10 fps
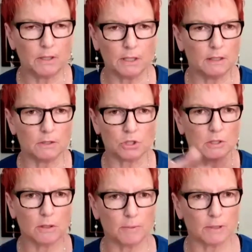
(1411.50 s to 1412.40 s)
ability can
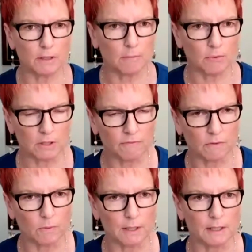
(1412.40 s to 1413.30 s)
show up in a number of
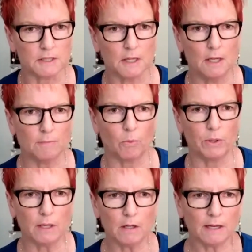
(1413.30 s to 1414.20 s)
different ways, but
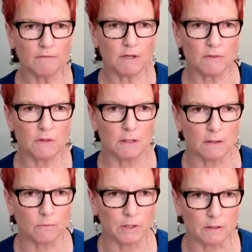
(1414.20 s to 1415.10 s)
we all have that
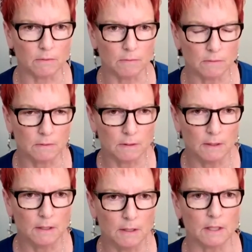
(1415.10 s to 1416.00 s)
thing that we do.
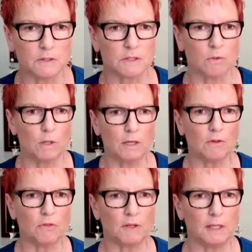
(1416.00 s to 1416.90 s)
And so one
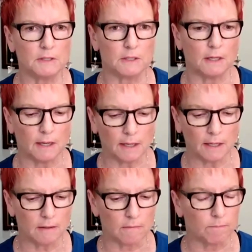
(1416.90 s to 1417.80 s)
of the things that
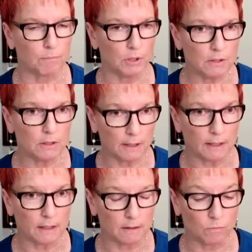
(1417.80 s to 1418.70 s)
I am pretty good
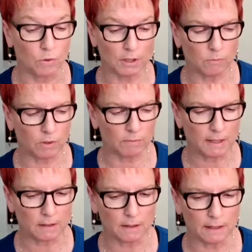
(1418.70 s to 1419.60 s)
at in working with
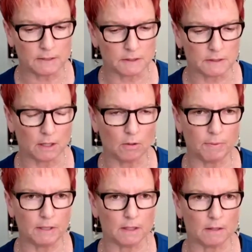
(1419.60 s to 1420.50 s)
my clients is
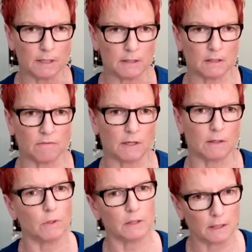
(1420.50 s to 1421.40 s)
helping them
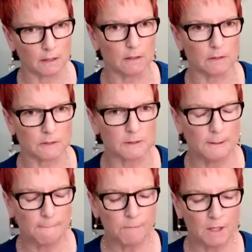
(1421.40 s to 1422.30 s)
identify what that is.